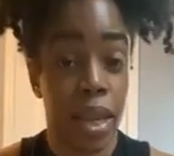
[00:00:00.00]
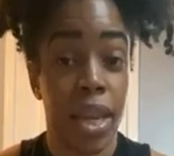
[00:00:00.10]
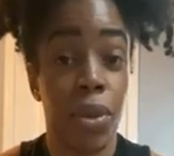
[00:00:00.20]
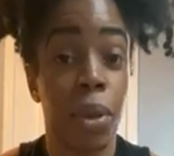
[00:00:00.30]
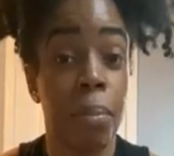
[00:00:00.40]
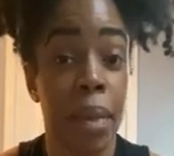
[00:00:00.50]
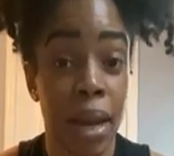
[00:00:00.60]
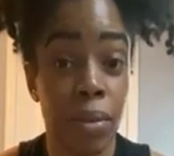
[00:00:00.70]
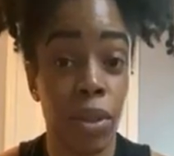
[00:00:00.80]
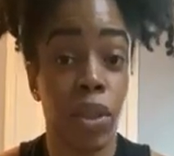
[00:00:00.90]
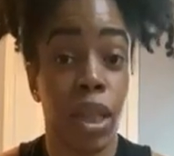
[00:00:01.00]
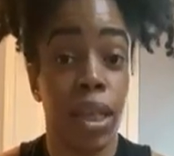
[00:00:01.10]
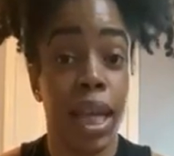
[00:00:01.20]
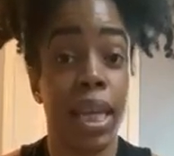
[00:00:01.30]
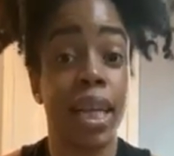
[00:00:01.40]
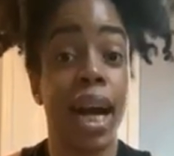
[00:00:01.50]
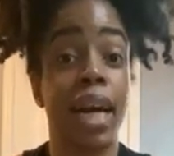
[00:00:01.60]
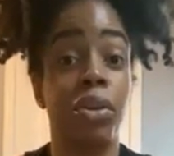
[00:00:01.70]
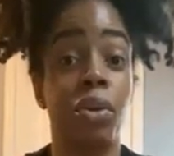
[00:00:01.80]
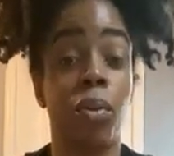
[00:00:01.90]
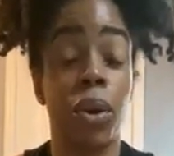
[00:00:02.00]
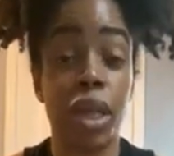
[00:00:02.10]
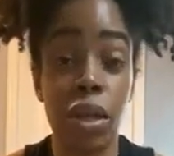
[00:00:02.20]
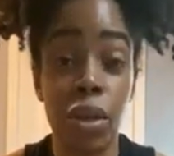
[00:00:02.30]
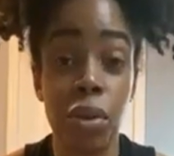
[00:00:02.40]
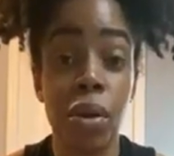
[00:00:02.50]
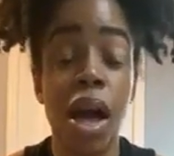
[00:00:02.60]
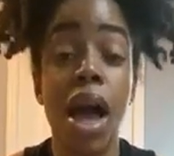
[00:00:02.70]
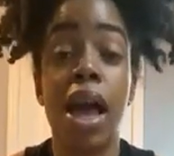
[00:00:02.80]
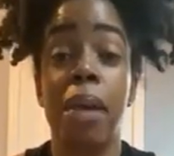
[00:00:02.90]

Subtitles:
in your marriage letting God do the work in you.